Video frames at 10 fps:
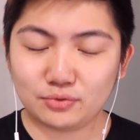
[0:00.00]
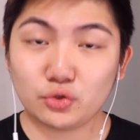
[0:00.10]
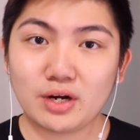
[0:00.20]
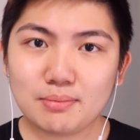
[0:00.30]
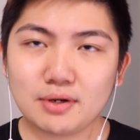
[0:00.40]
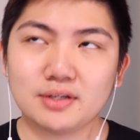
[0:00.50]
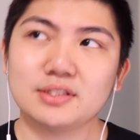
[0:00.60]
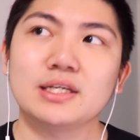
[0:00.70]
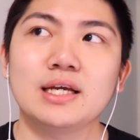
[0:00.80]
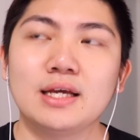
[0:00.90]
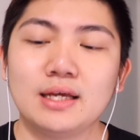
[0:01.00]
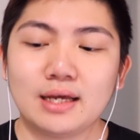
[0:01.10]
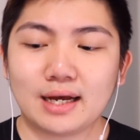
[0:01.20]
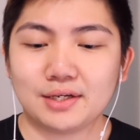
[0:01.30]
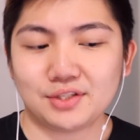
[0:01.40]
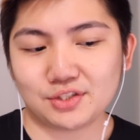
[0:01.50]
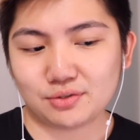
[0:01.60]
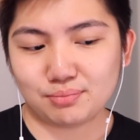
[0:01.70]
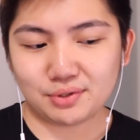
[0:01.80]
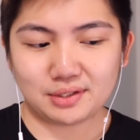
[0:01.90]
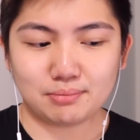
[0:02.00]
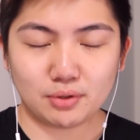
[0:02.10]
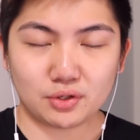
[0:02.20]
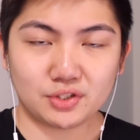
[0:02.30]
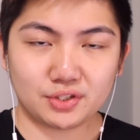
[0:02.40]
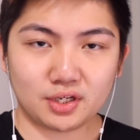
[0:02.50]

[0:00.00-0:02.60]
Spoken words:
tripod, I used to put books